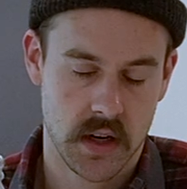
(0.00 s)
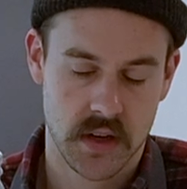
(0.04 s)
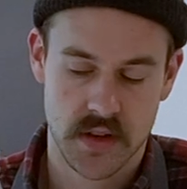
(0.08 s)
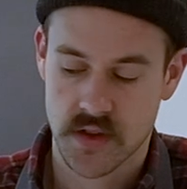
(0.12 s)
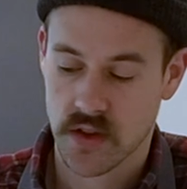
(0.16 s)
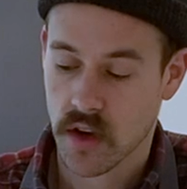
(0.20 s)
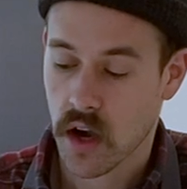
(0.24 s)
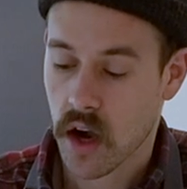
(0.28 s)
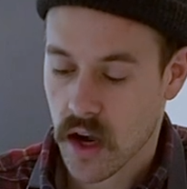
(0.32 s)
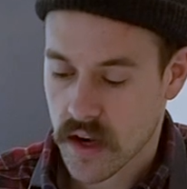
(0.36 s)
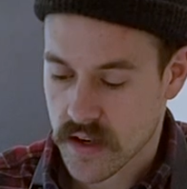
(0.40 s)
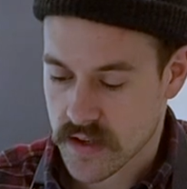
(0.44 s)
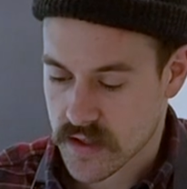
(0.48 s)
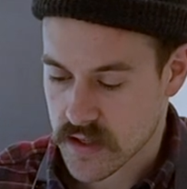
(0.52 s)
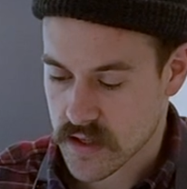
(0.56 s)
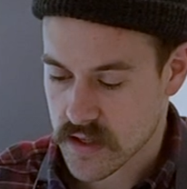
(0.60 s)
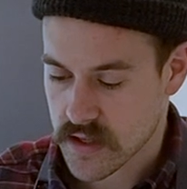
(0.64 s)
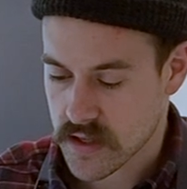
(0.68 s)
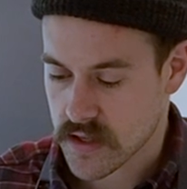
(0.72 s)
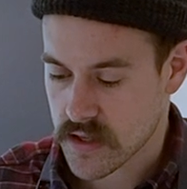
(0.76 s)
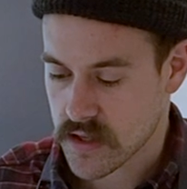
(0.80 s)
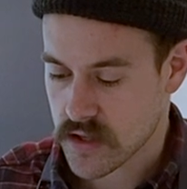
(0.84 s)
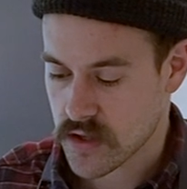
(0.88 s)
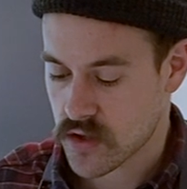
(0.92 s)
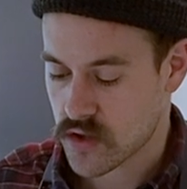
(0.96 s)

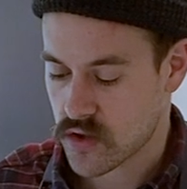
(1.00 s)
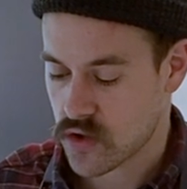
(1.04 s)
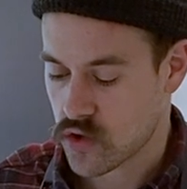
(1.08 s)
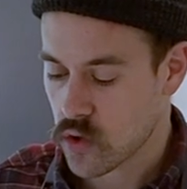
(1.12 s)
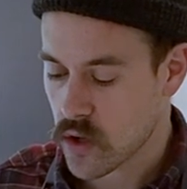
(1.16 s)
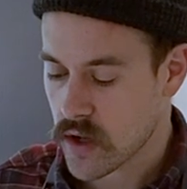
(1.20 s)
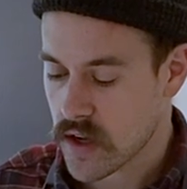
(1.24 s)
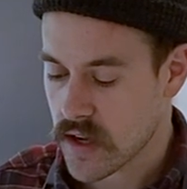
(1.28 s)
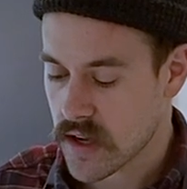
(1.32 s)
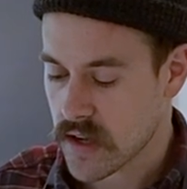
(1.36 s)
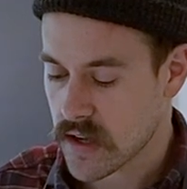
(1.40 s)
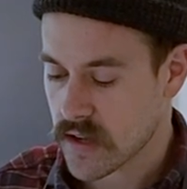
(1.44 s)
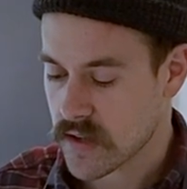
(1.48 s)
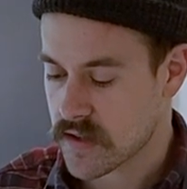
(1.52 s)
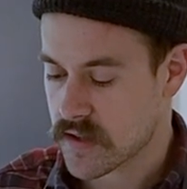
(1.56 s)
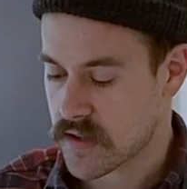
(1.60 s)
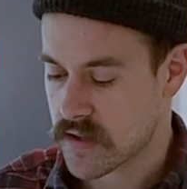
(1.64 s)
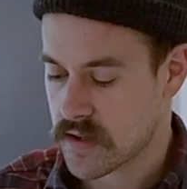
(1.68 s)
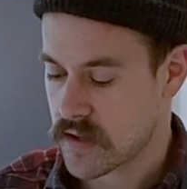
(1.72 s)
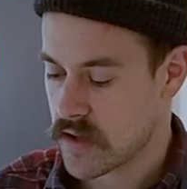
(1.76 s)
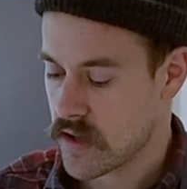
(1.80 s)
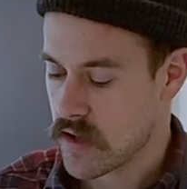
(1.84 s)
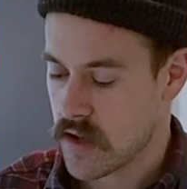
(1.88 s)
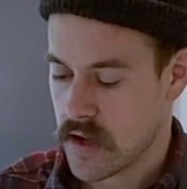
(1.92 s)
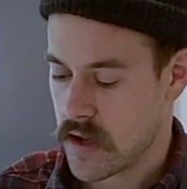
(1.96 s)
Sauces,
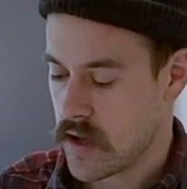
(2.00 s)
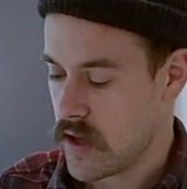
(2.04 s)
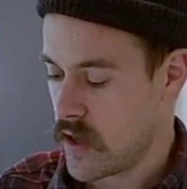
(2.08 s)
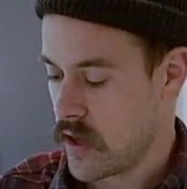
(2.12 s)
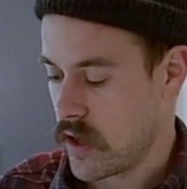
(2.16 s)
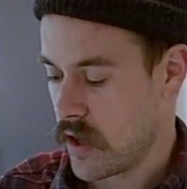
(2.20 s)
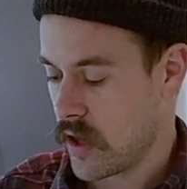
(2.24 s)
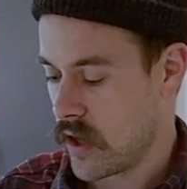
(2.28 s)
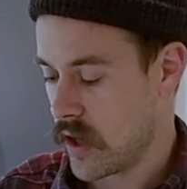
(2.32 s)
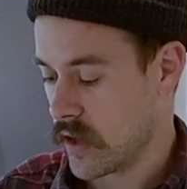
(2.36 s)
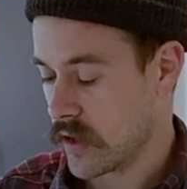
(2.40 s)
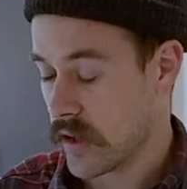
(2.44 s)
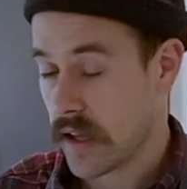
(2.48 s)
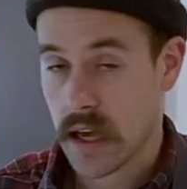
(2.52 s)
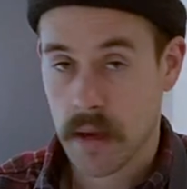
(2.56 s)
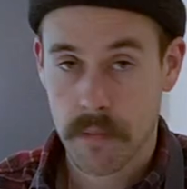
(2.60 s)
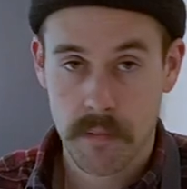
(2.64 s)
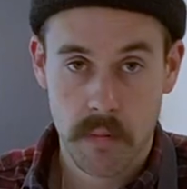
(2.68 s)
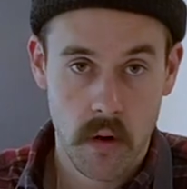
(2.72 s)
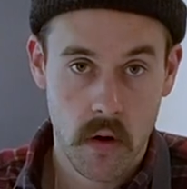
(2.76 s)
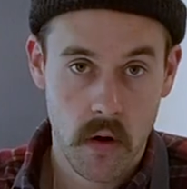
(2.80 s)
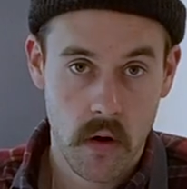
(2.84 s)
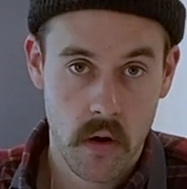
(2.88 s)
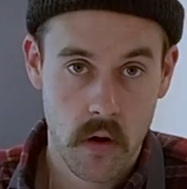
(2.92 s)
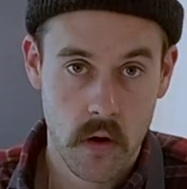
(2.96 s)
drinks, light
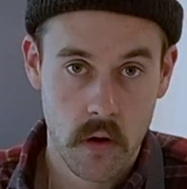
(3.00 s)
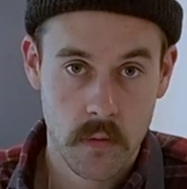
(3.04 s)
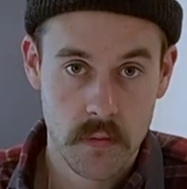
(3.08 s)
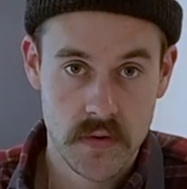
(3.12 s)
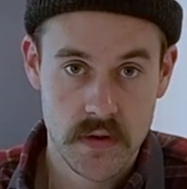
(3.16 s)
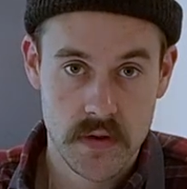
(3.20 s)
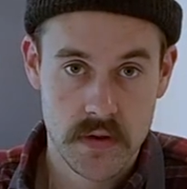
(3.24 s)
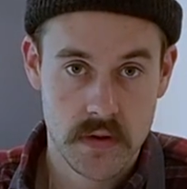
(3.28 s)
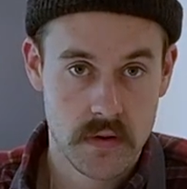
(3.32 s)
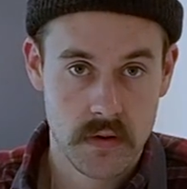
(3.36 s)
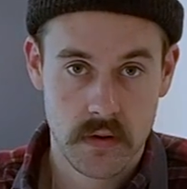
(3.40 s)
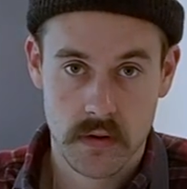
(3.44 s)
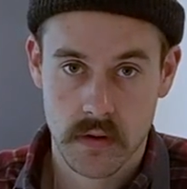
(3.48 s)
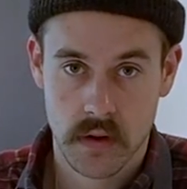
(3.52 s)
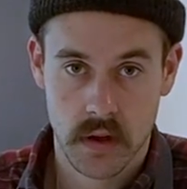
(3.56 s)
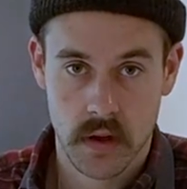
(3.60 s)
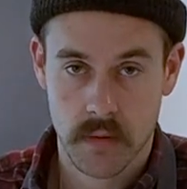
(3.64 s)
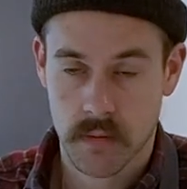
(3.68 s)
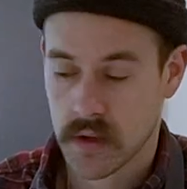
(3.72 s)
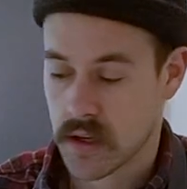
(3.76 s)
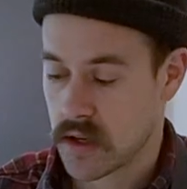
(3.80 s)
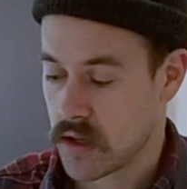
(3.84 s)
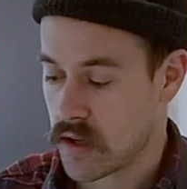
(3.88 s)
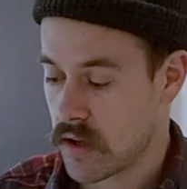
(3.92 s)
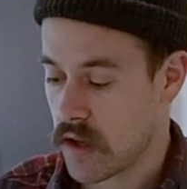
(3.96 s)
bulbs. I
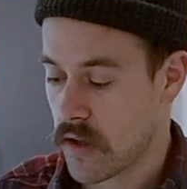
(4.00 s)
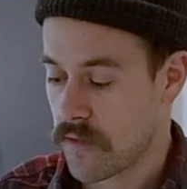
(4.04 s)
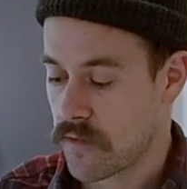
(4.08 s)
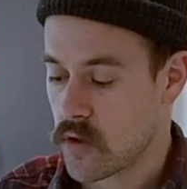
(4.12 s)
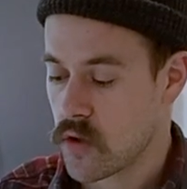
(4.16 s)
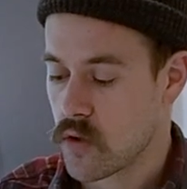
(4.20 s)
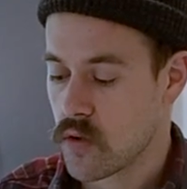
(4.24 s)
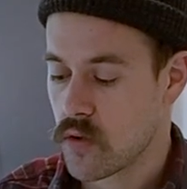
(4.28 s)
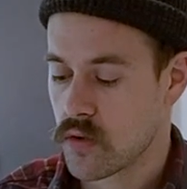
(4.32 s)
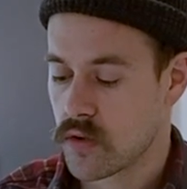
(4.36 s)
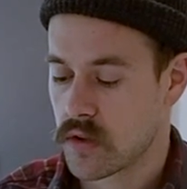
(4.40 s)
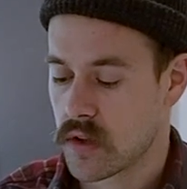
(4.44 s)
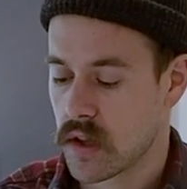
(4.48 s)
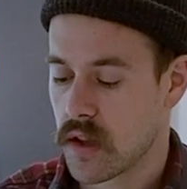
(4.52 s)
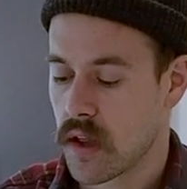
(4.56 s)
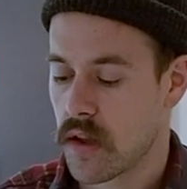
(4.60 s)
mean, if you